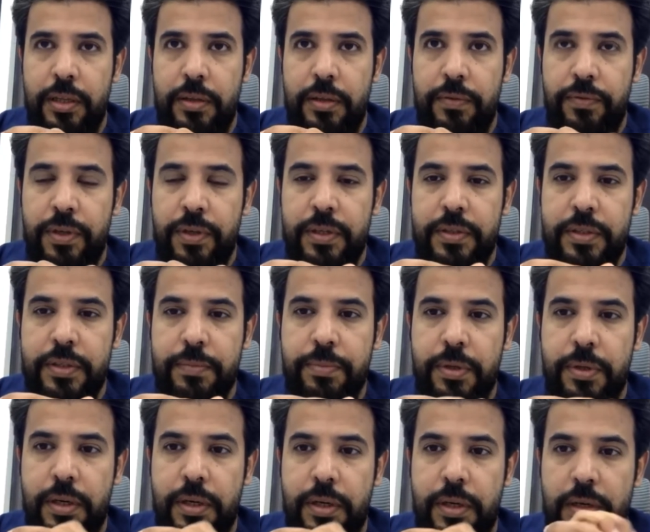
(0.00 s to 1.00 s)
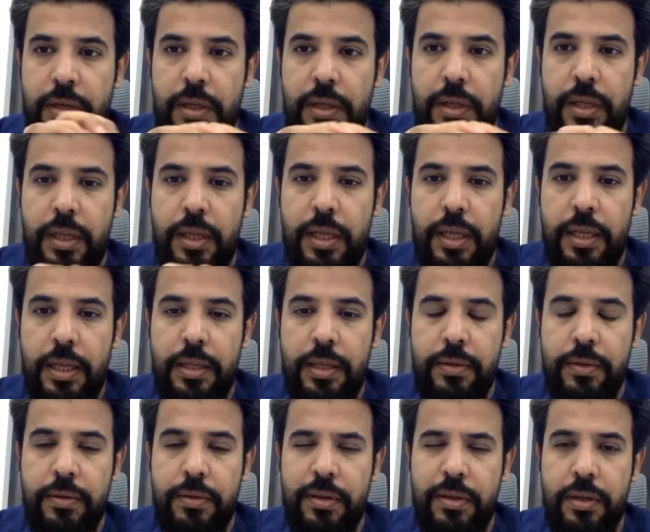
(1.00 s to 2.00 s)
feasible
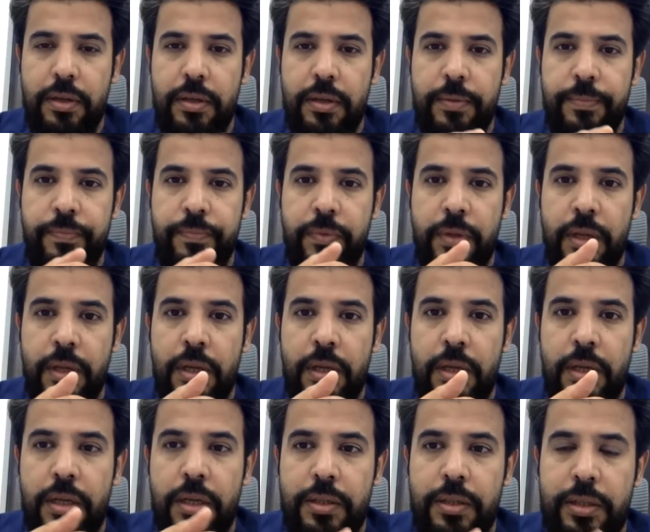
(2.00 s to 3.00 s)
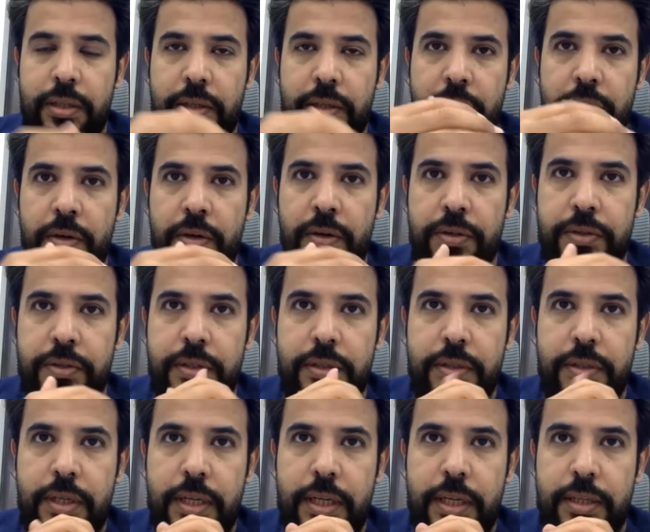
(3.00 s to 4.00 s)
and it
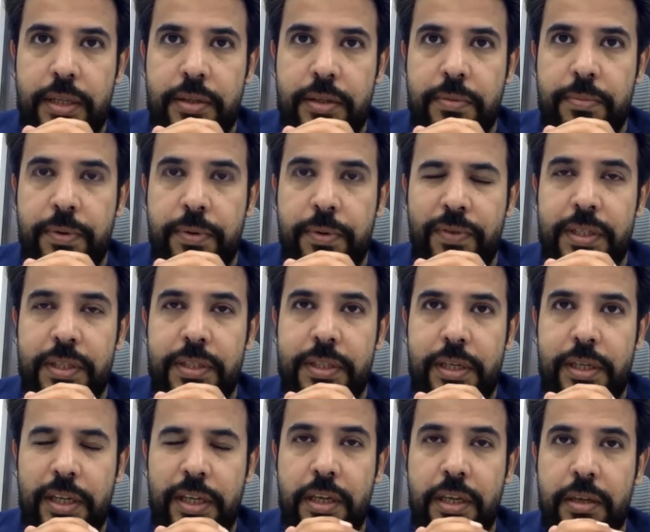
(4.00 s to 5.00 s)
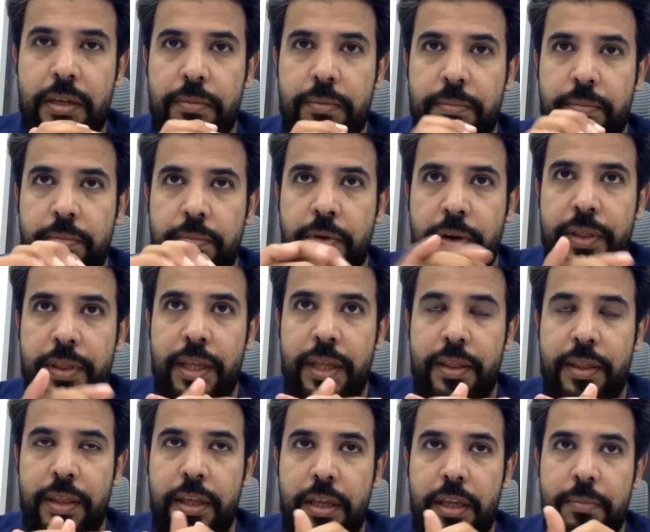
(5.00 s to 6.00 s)
causes and it prevents leak more
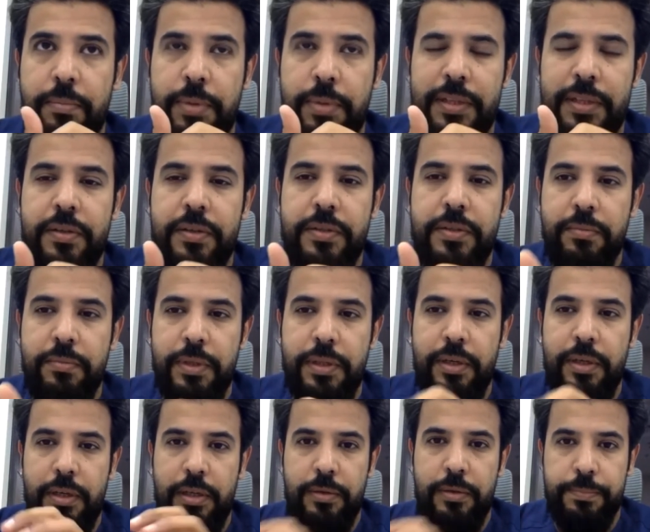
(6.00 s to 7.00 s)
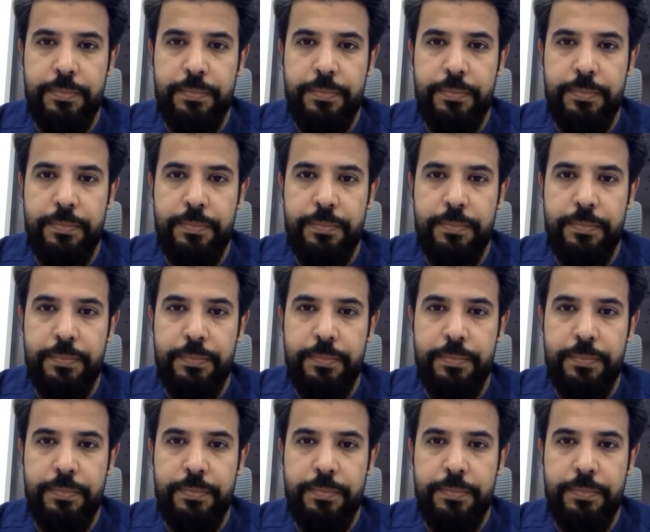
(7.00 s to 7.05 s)
than the buttressing material.